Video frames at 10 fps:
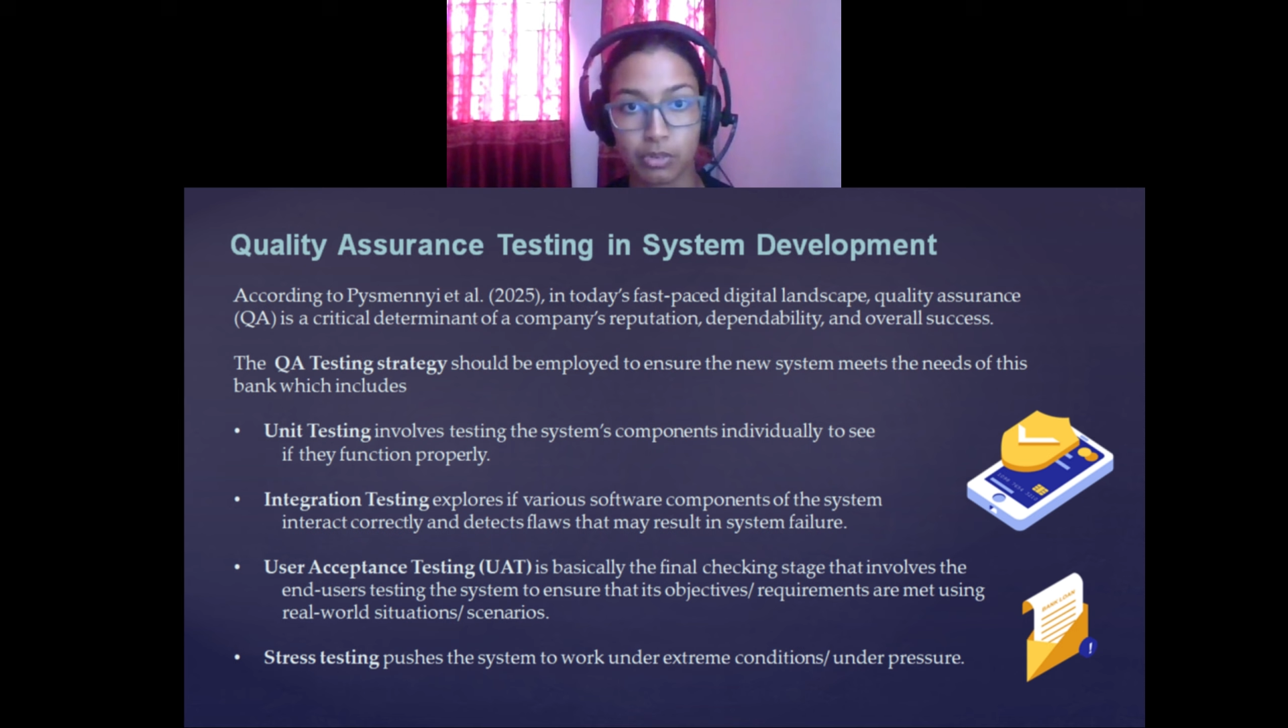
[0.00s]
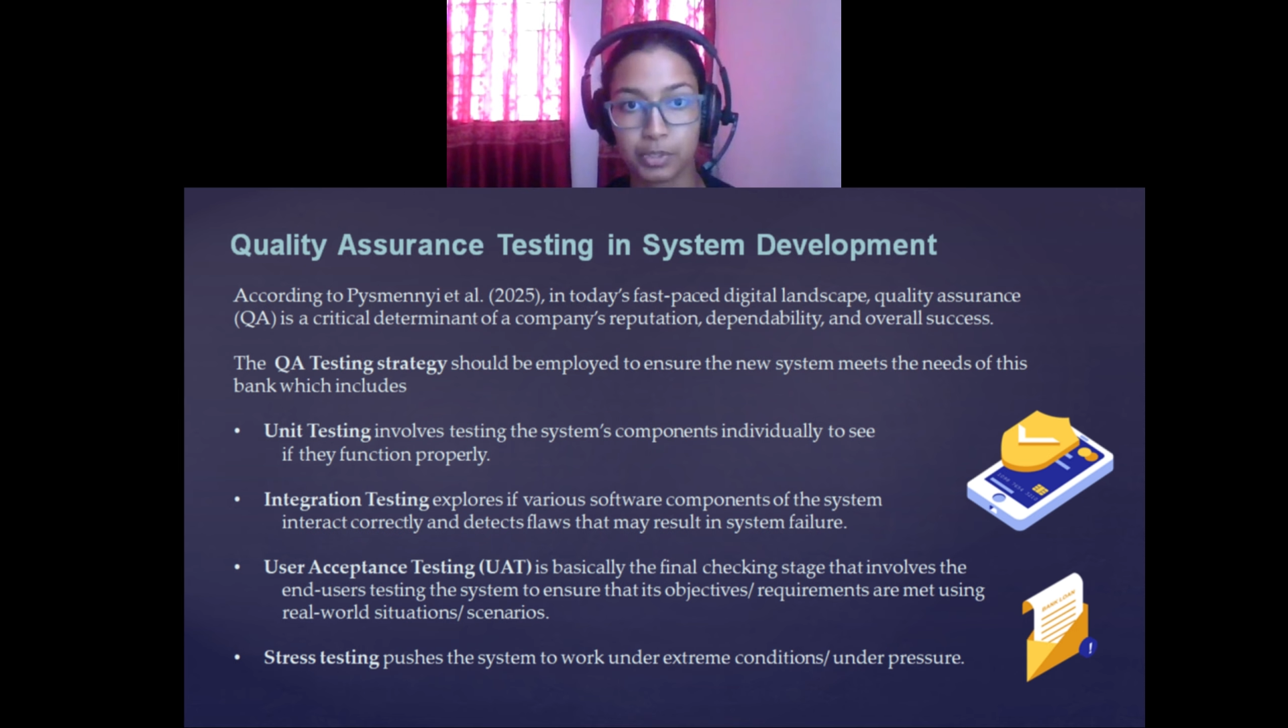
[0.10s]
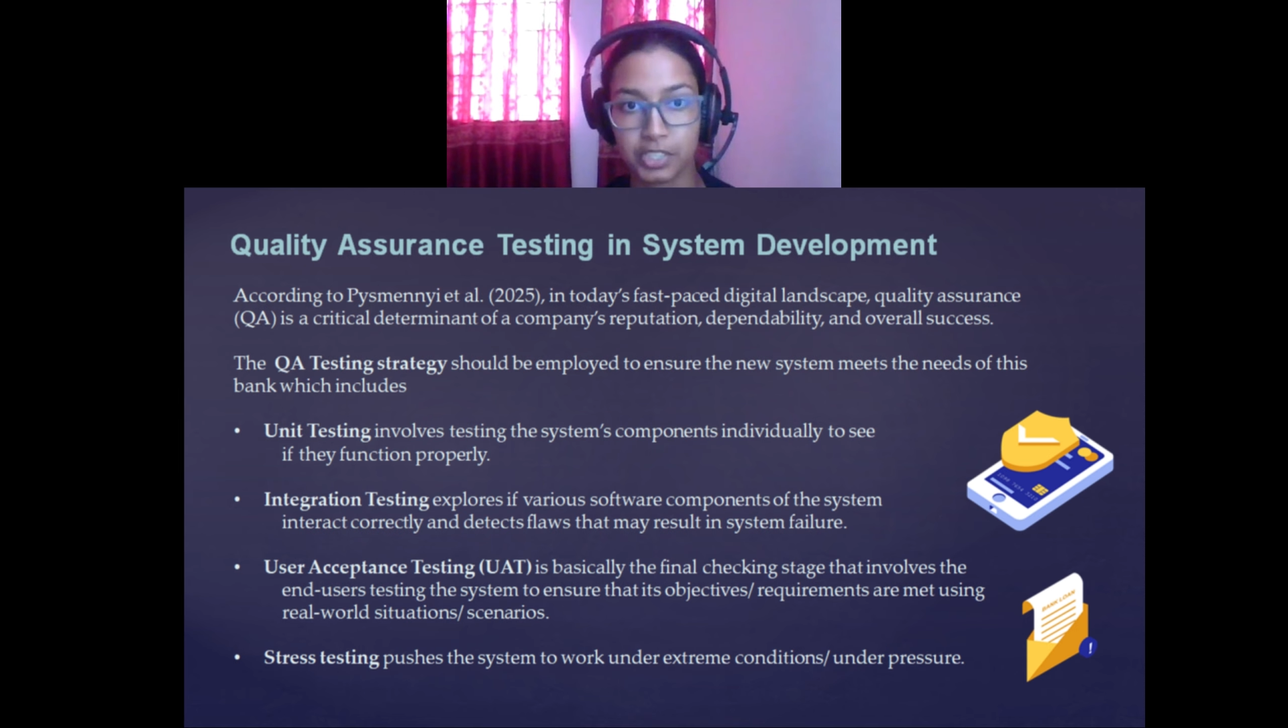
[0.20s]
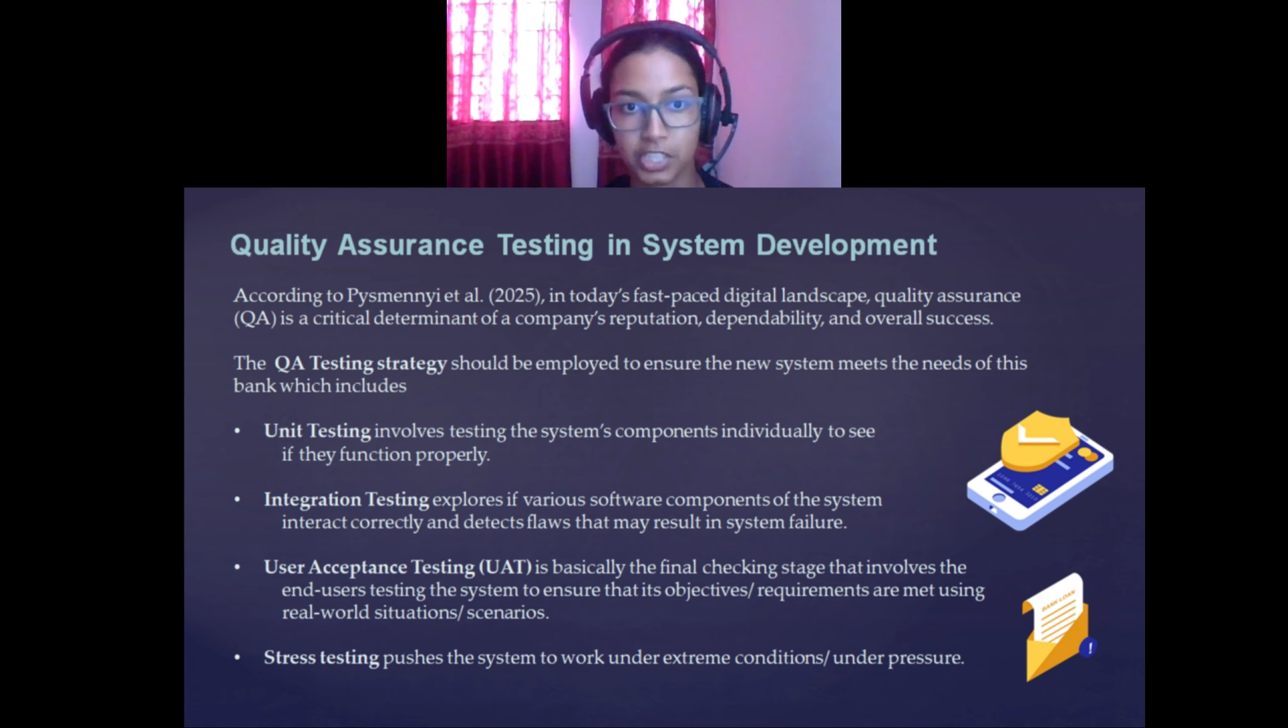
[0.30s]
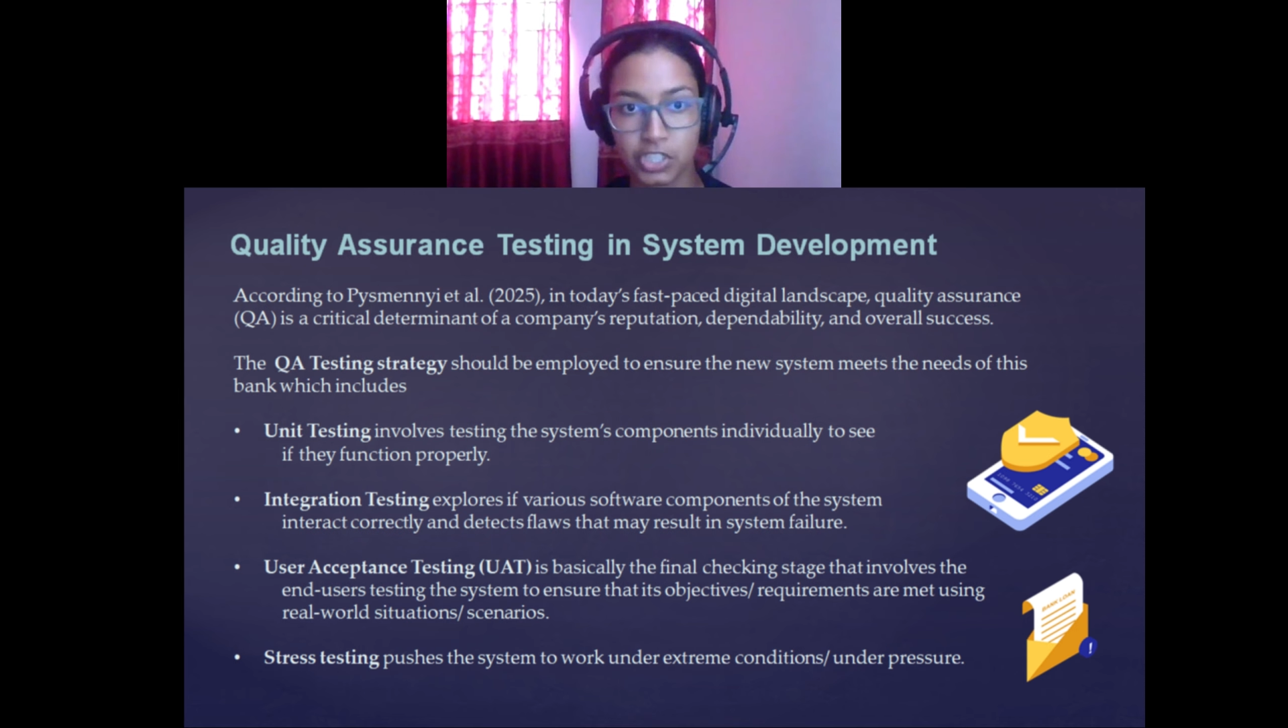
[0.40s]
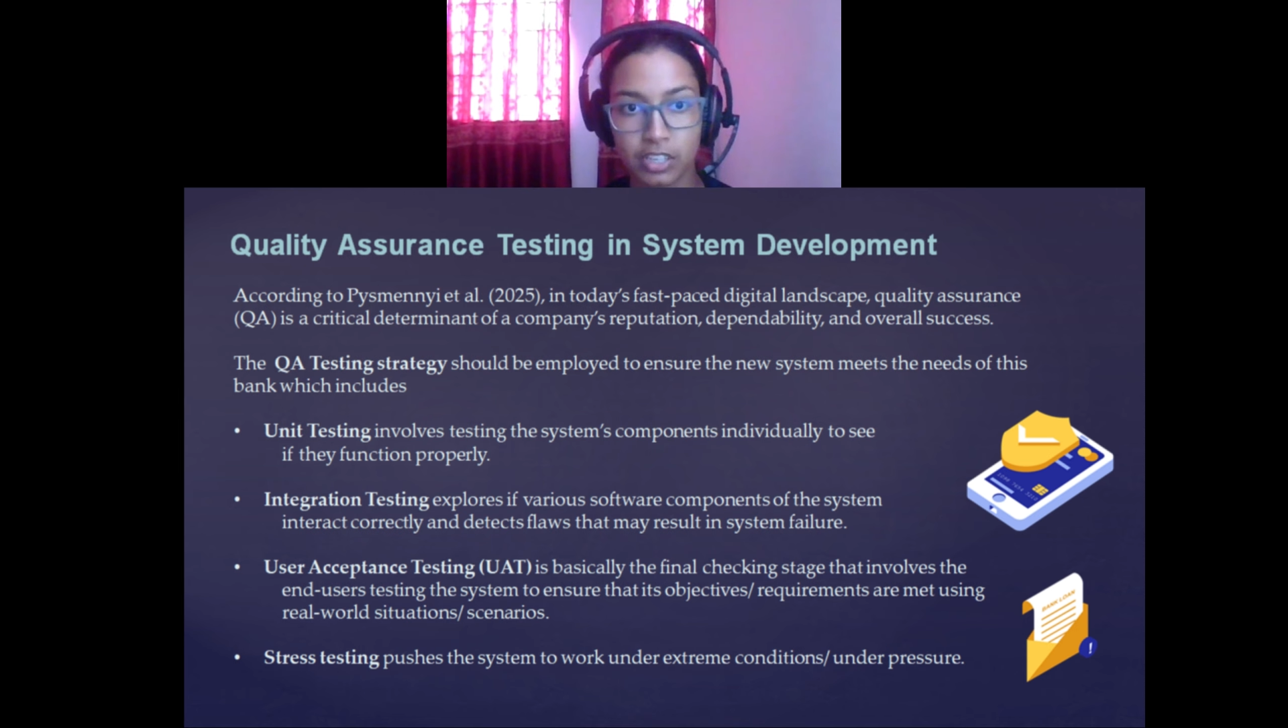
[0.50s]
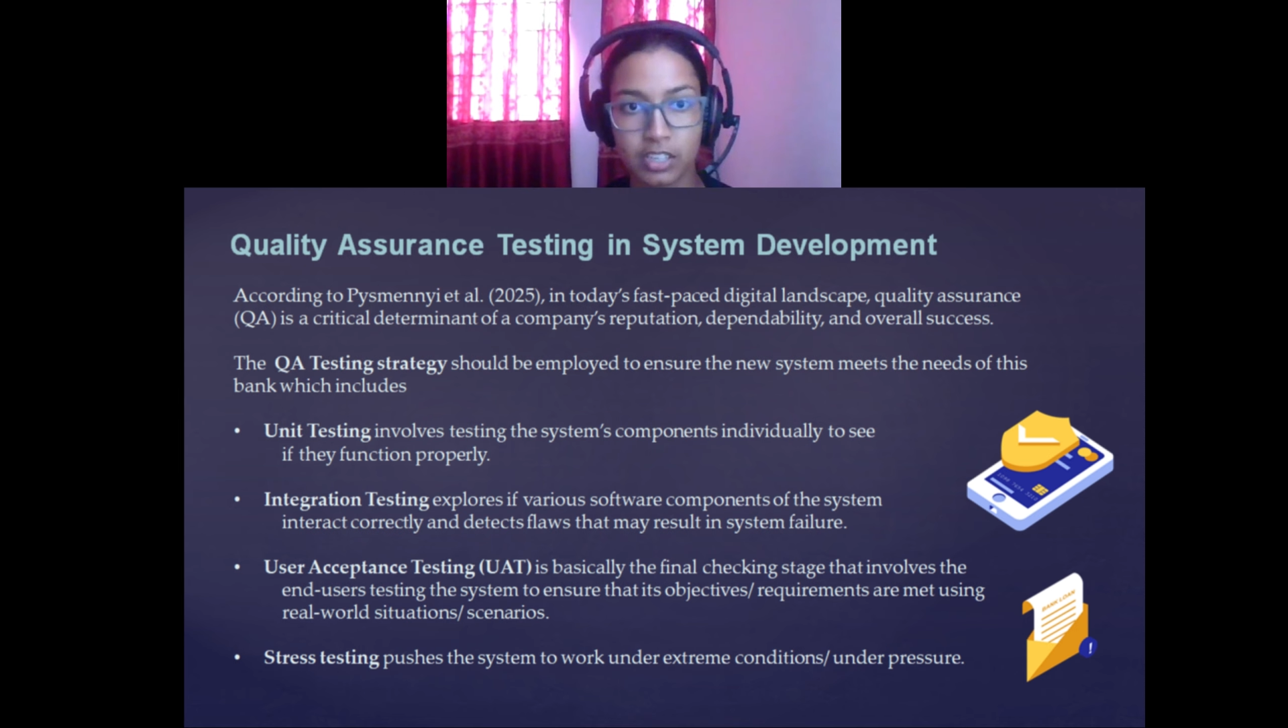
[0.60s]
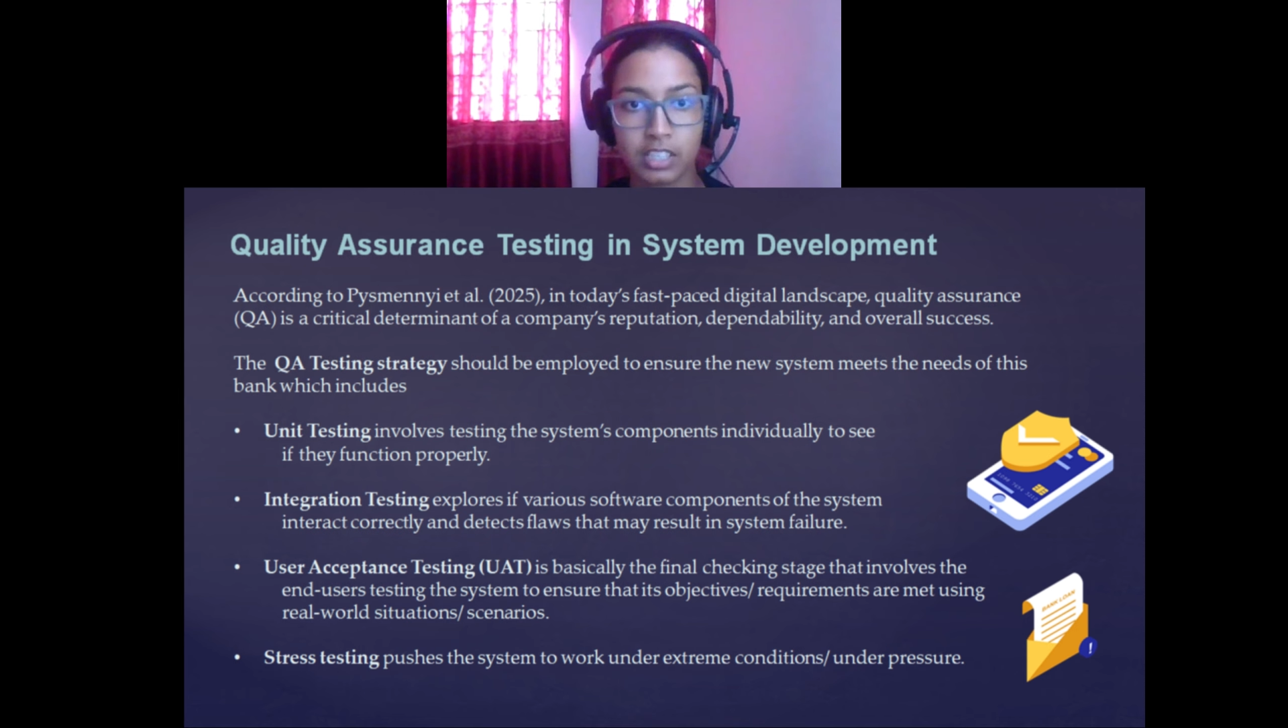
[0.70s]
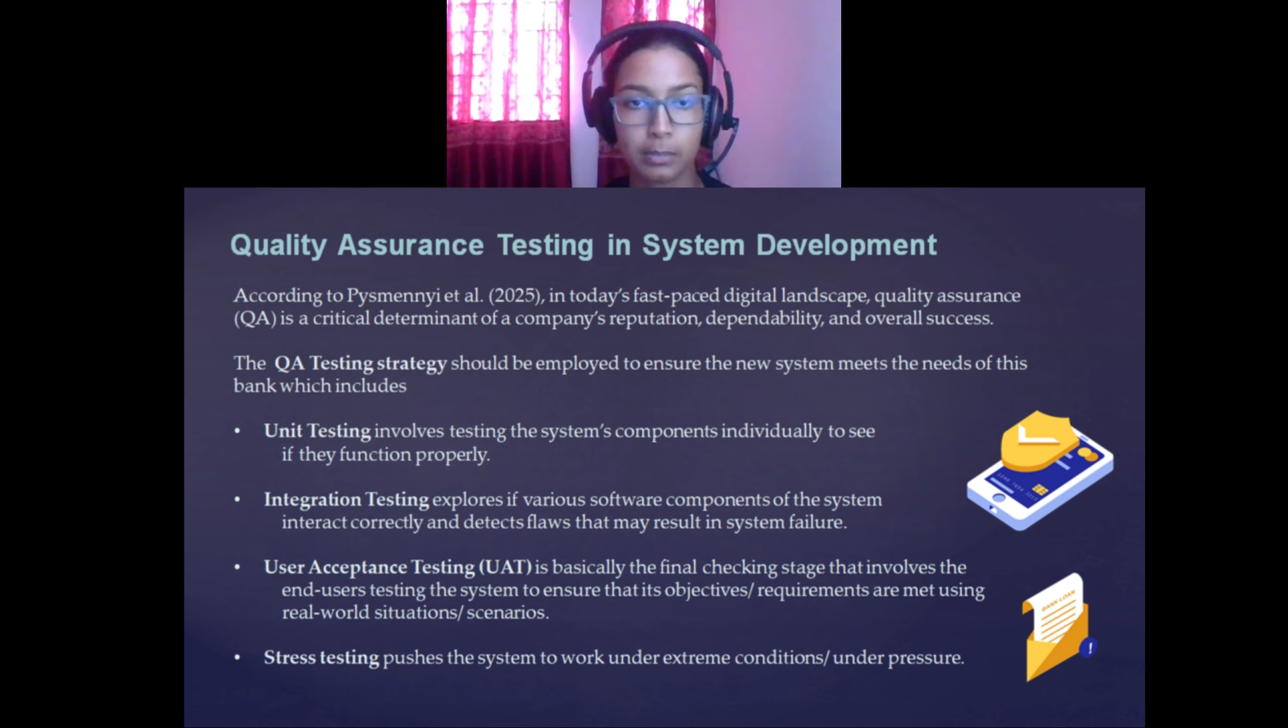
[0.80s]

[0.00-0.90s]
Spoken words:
reputation,